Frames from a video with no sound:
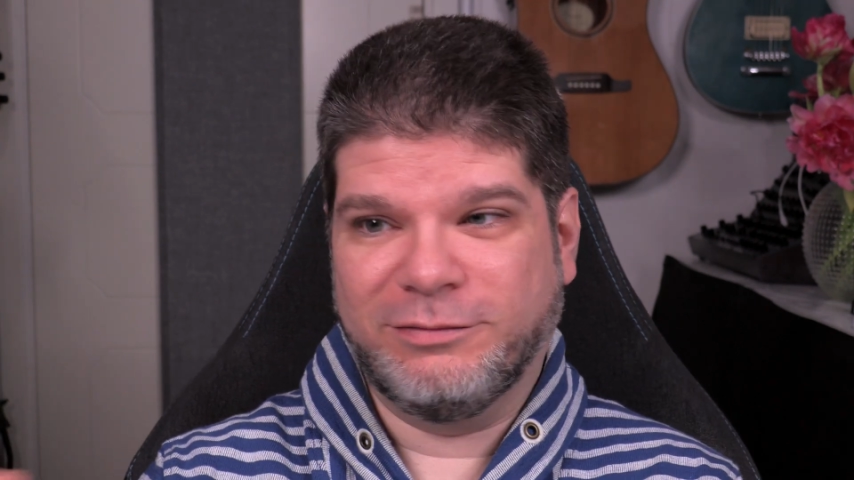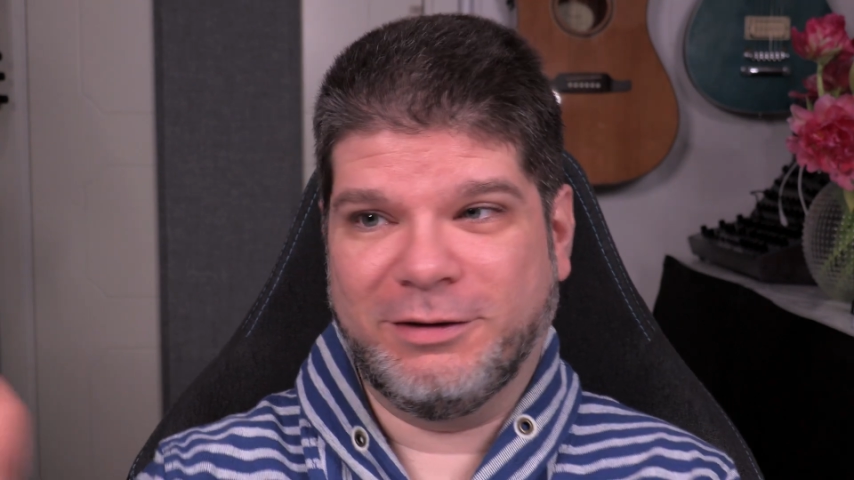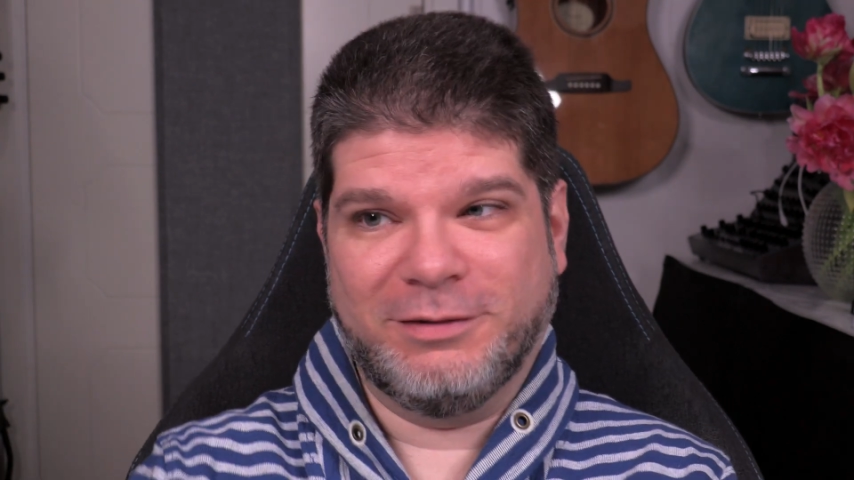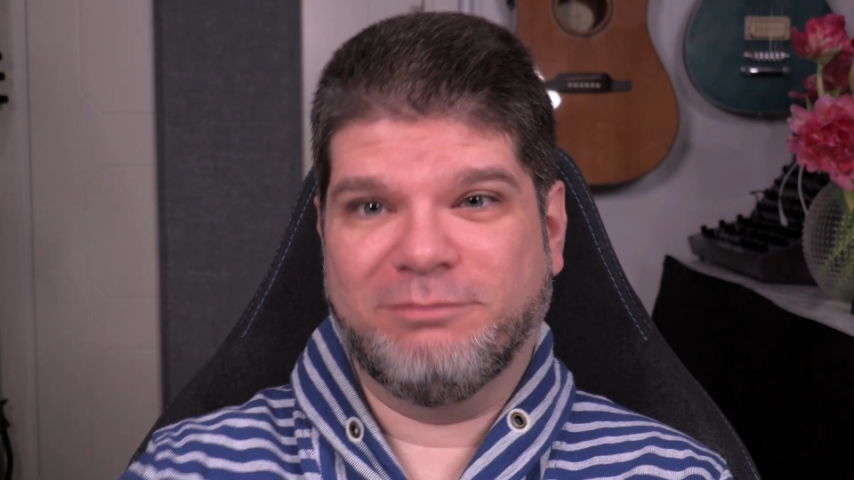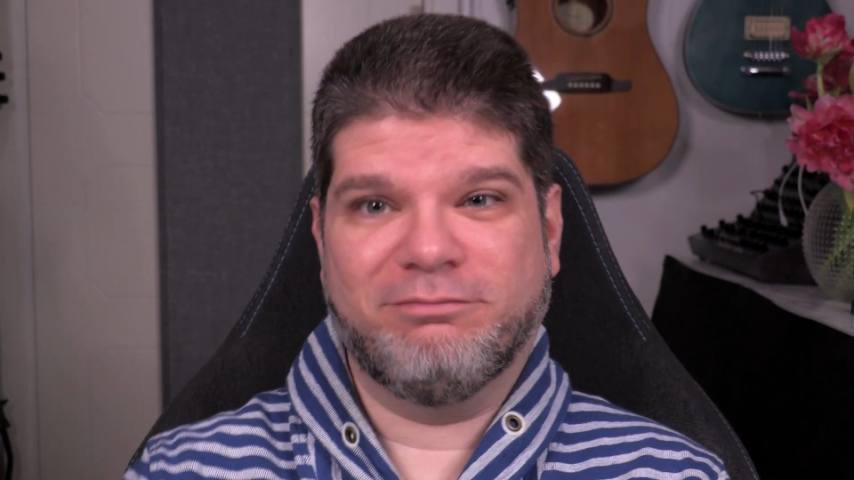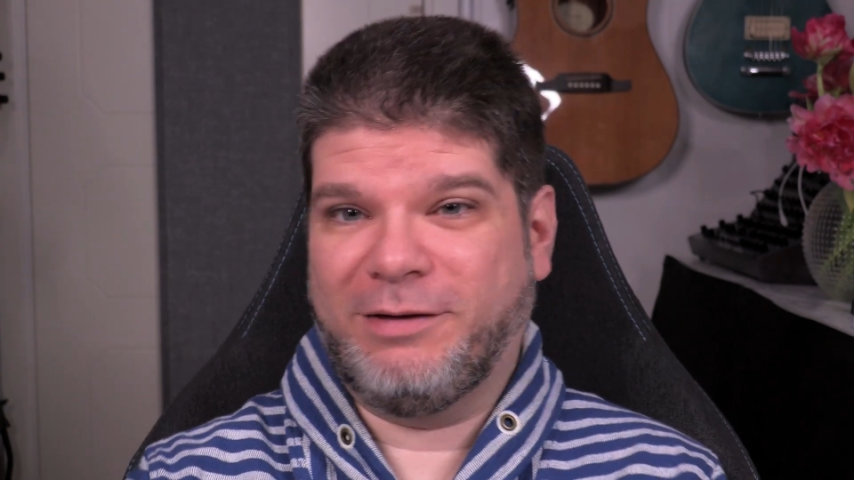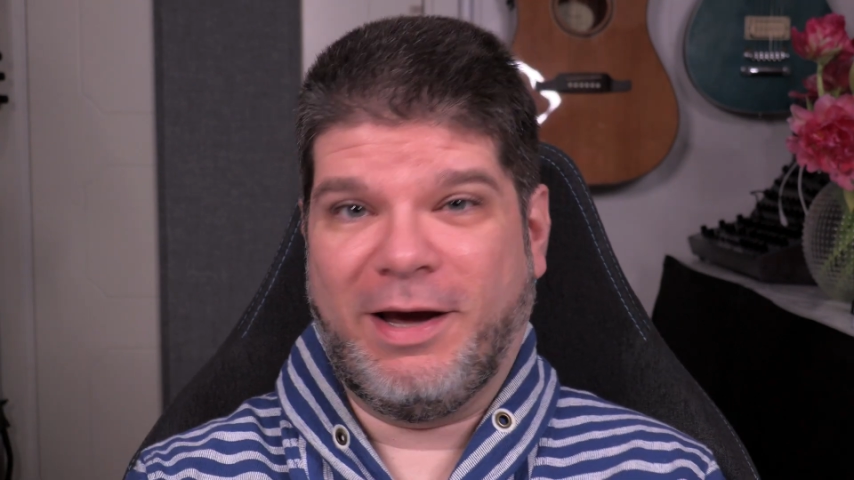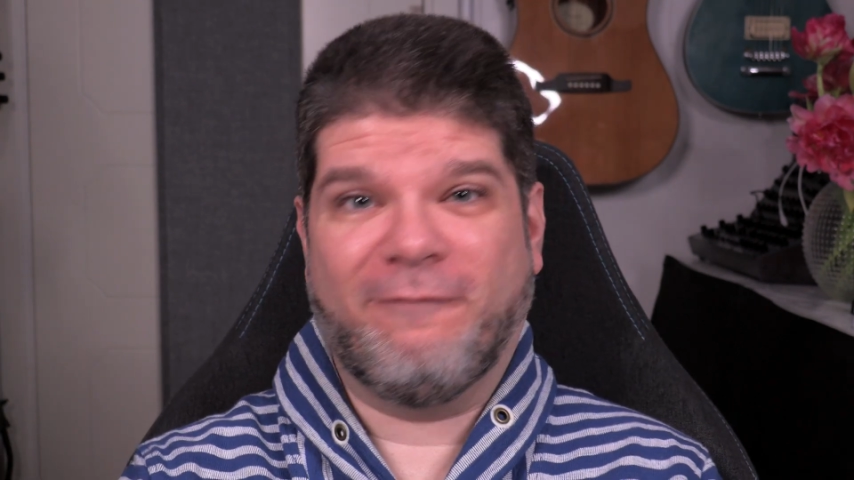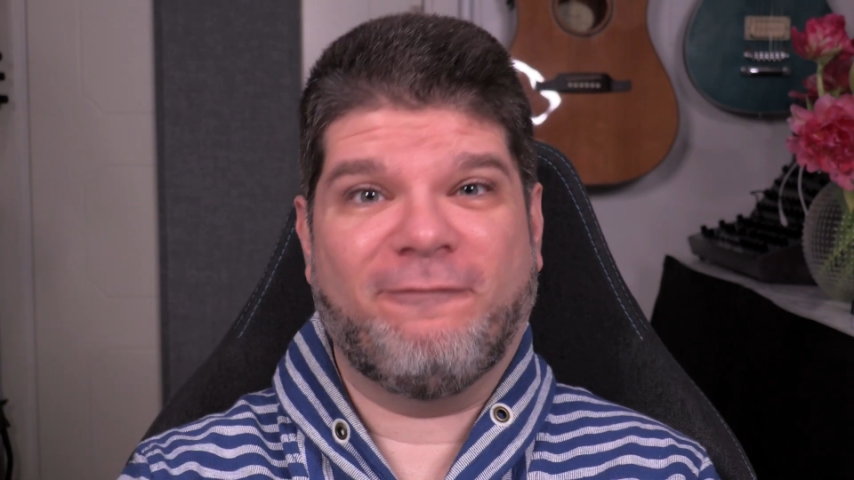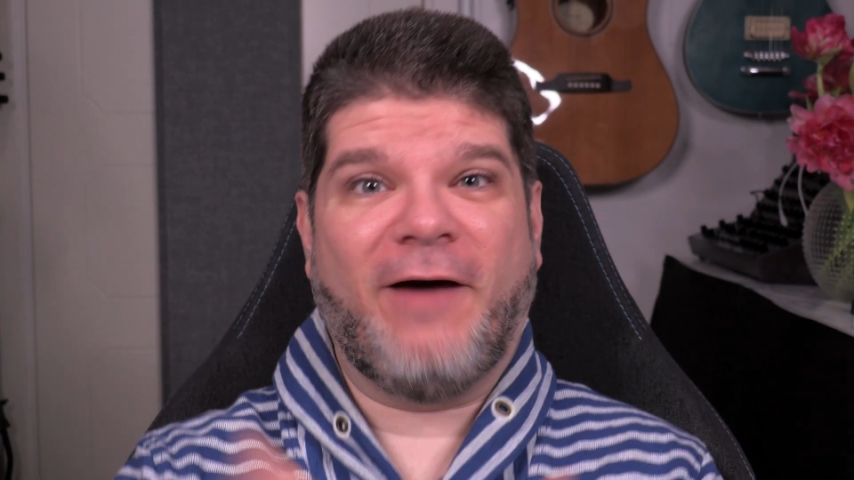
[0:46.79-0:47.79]
the
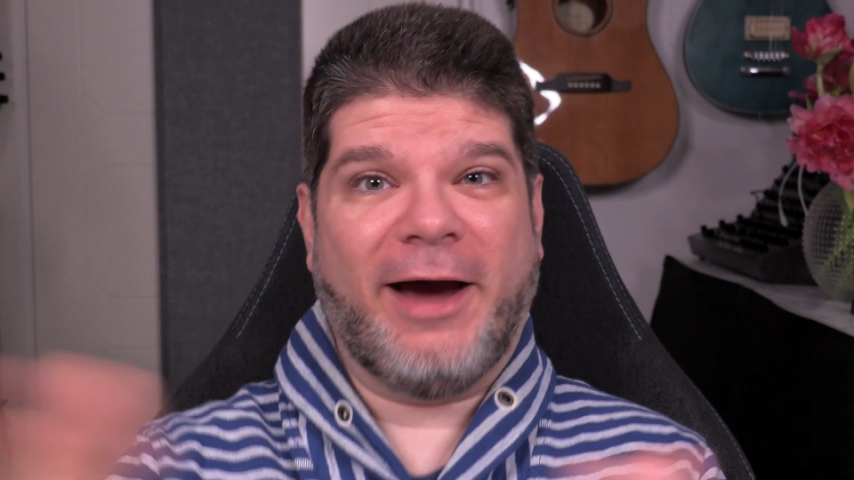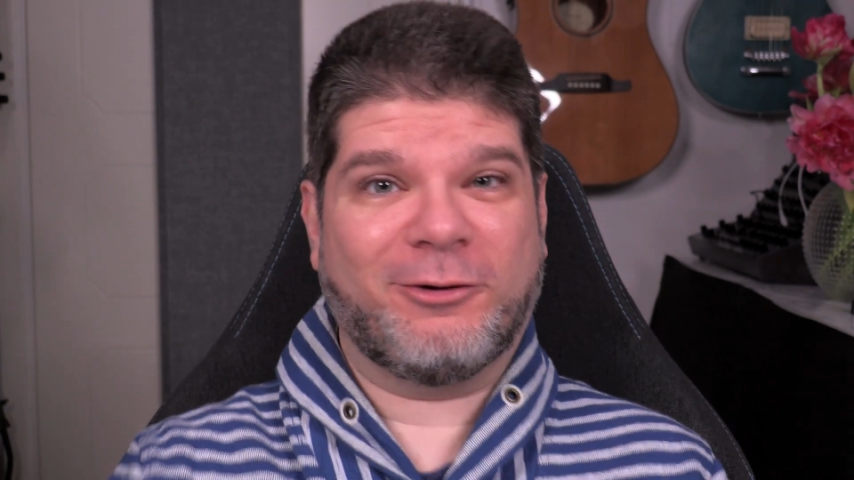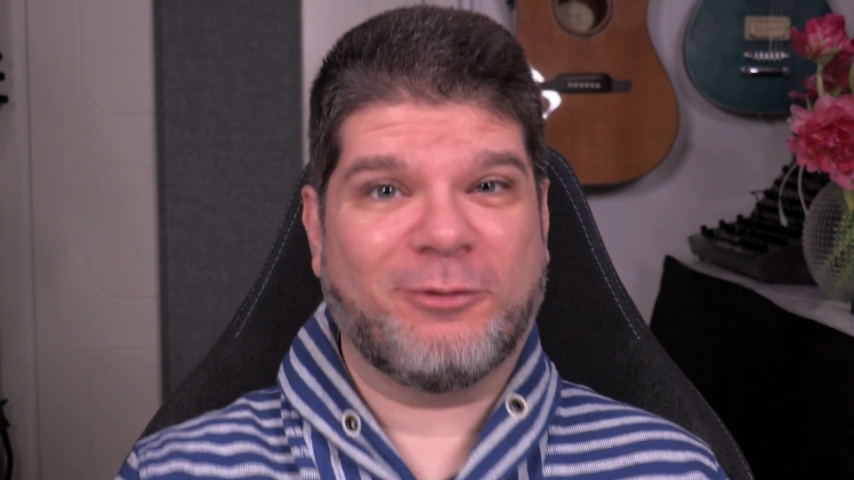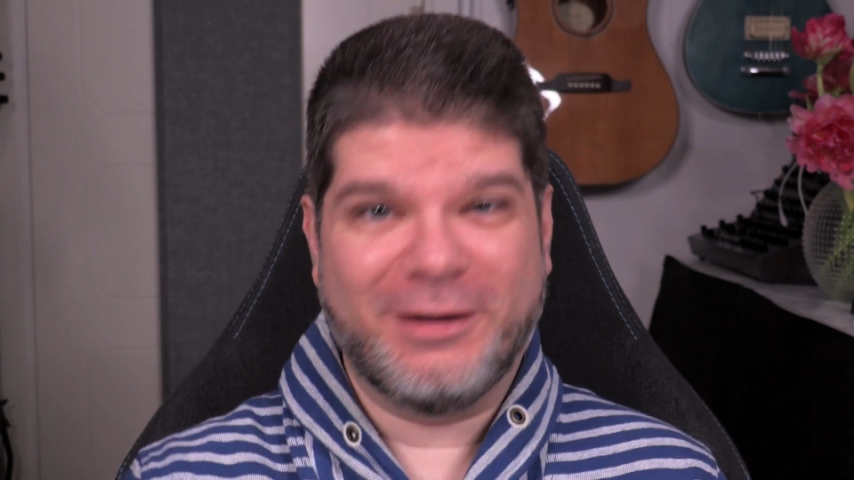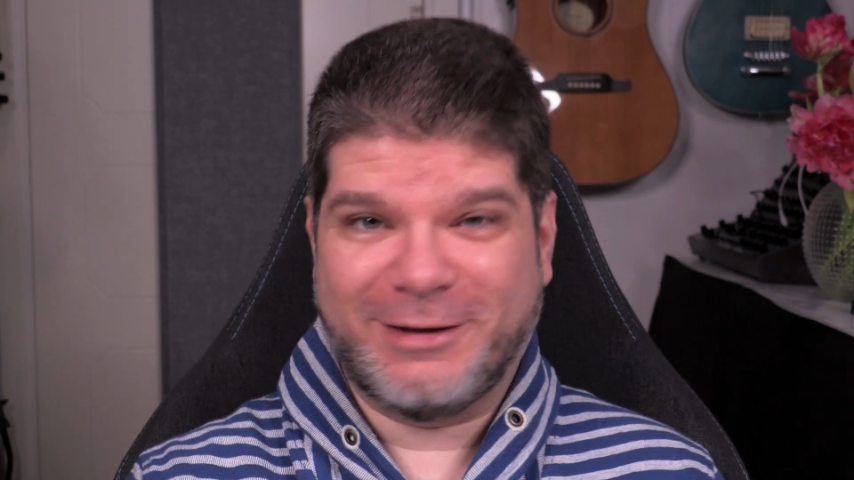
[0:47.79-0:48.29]
yeah factory